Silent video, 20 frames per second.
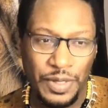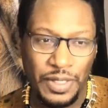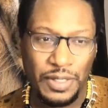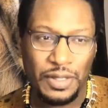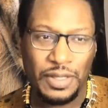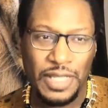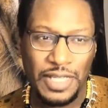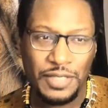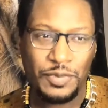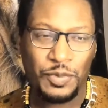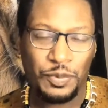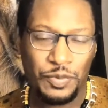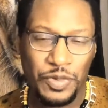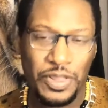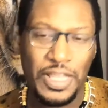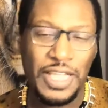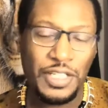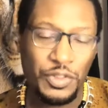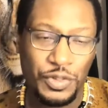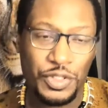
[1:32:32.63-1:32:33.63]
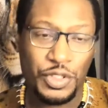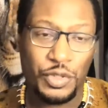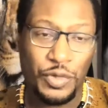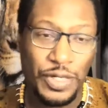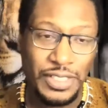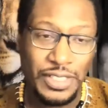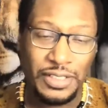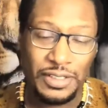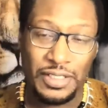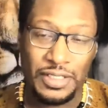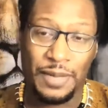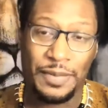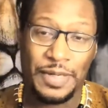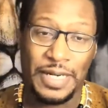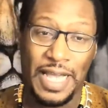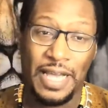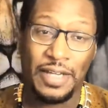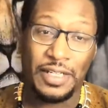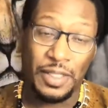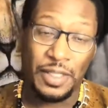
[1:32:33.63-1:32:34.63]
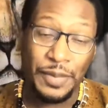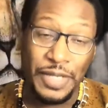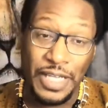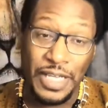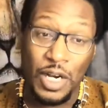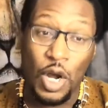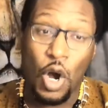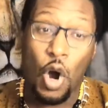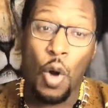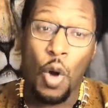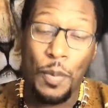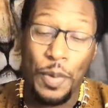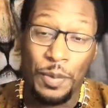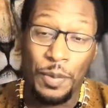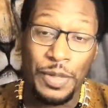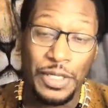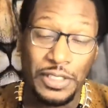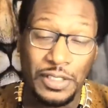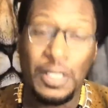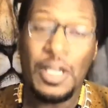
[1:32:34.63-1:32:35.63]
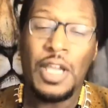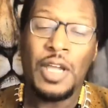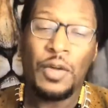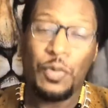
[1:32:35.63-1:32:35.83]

less restrictions coming down as they begin to open business.